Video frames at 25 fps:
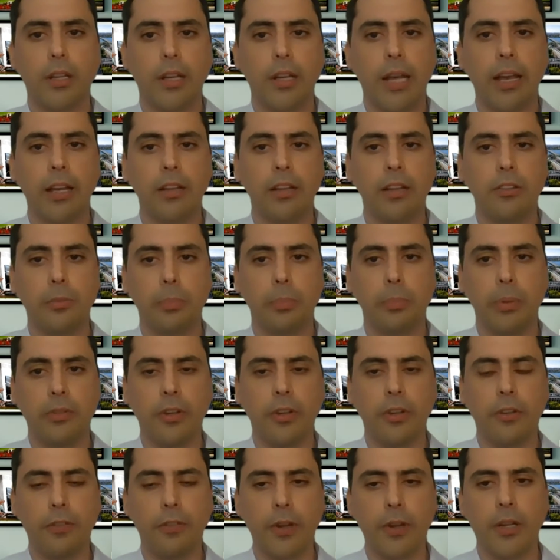And
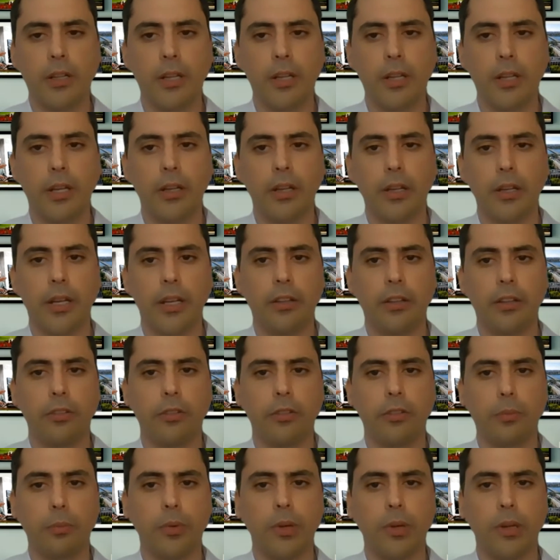specifically,
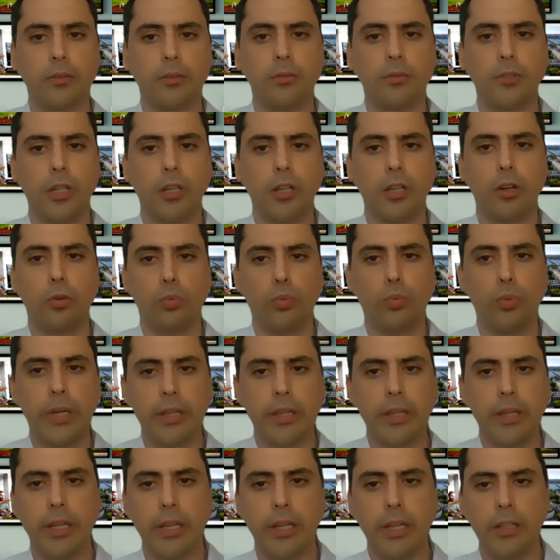it's
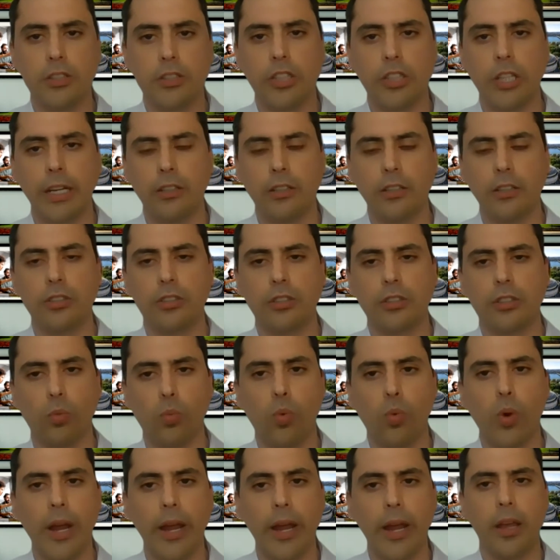really changed the
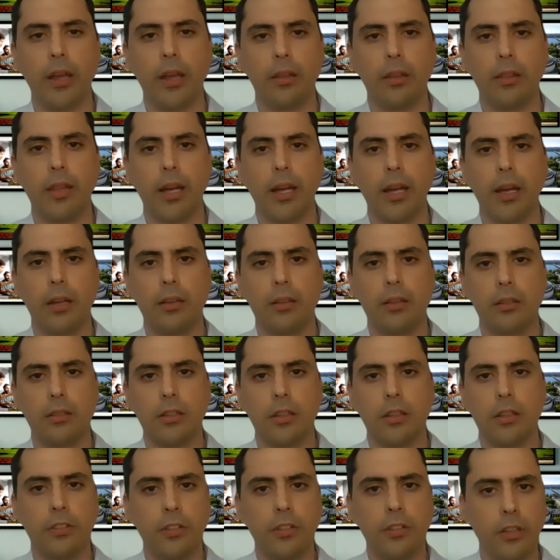way that
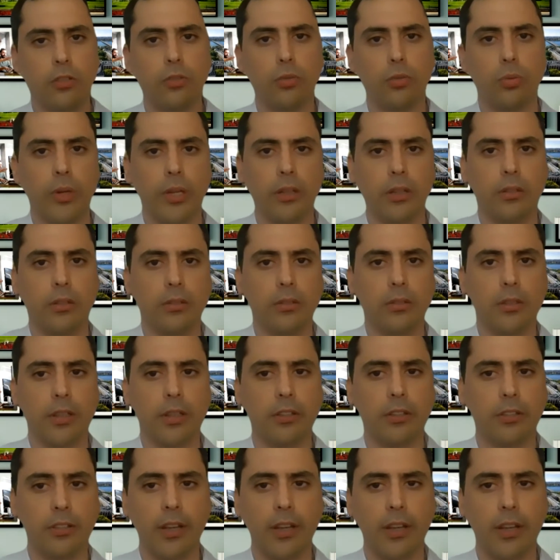the C-suite, the
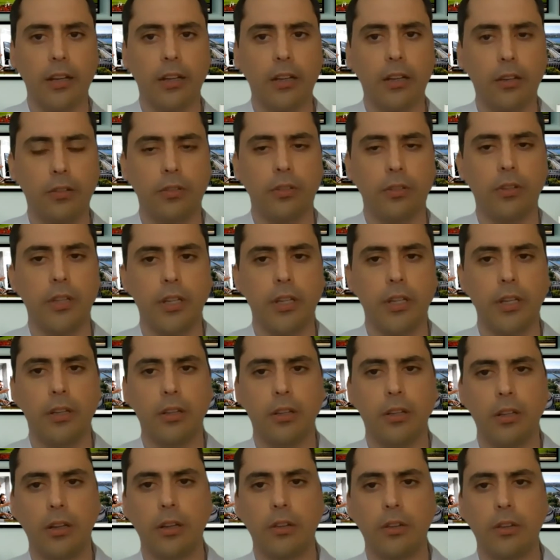executives leading
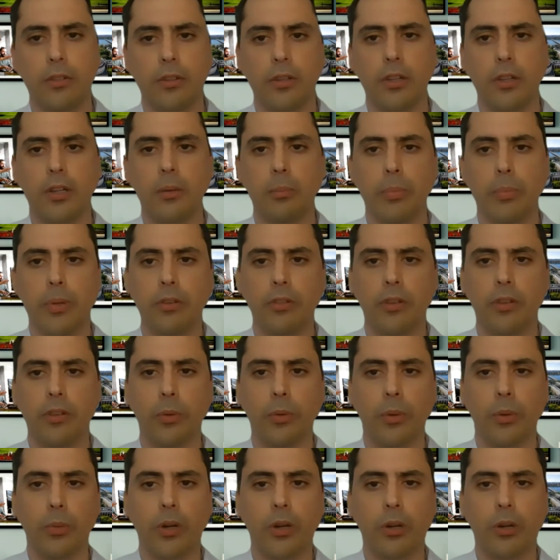a lot of the companies that
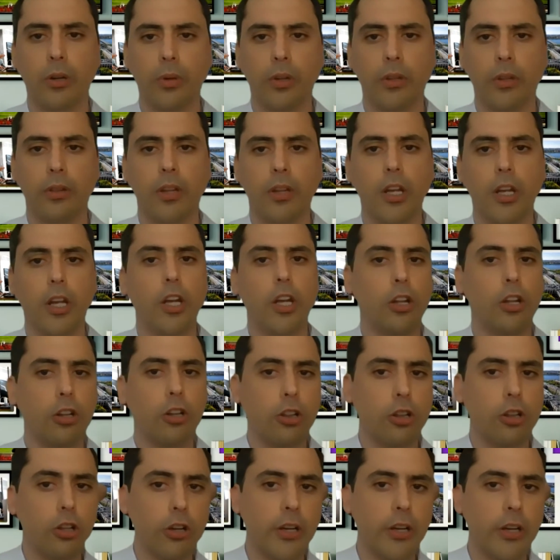we work with,
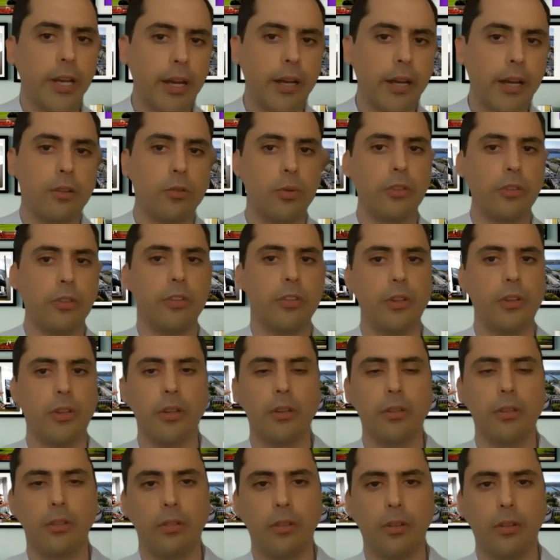look at
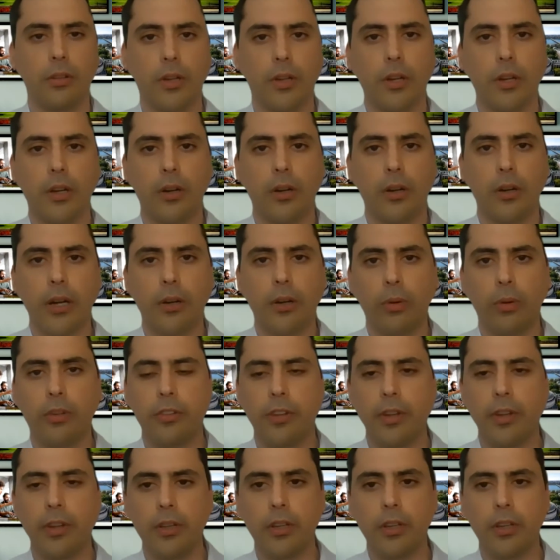resilience, right?
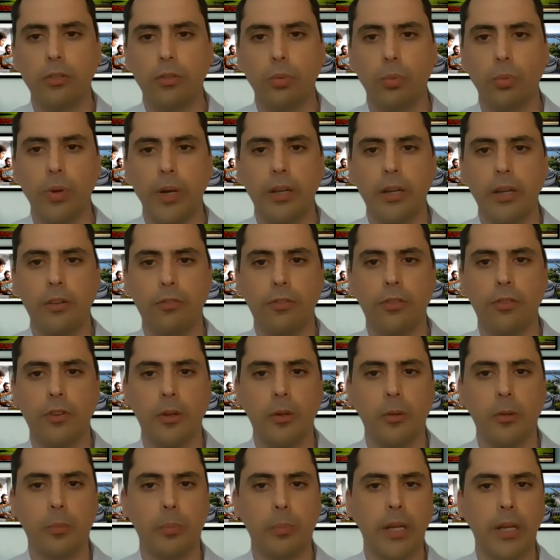Resilience went
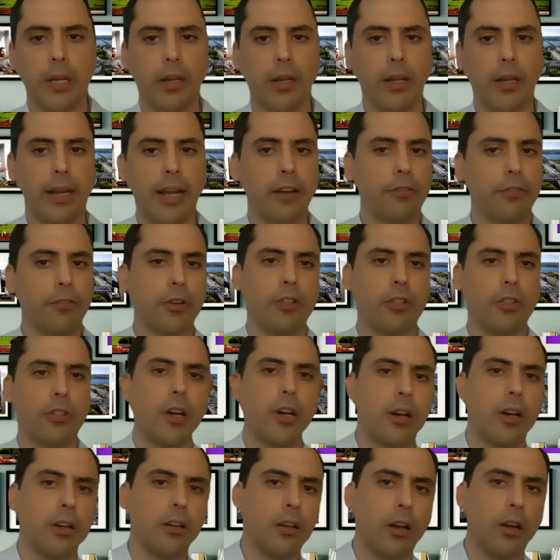from being an
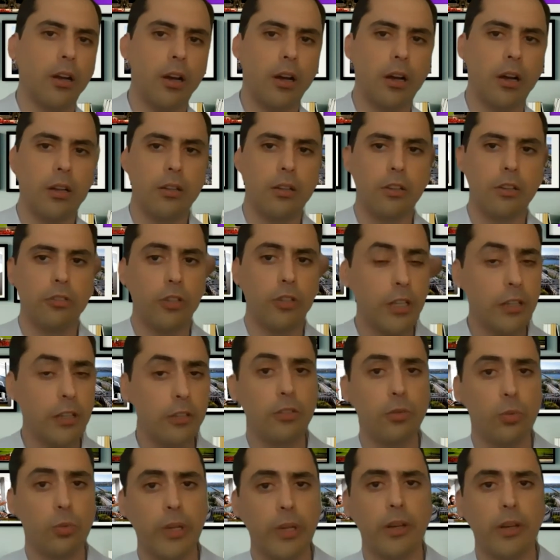afterthought on the
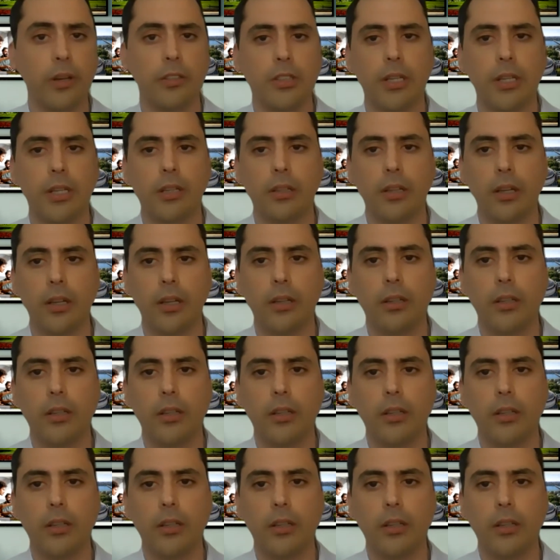C-suite agenda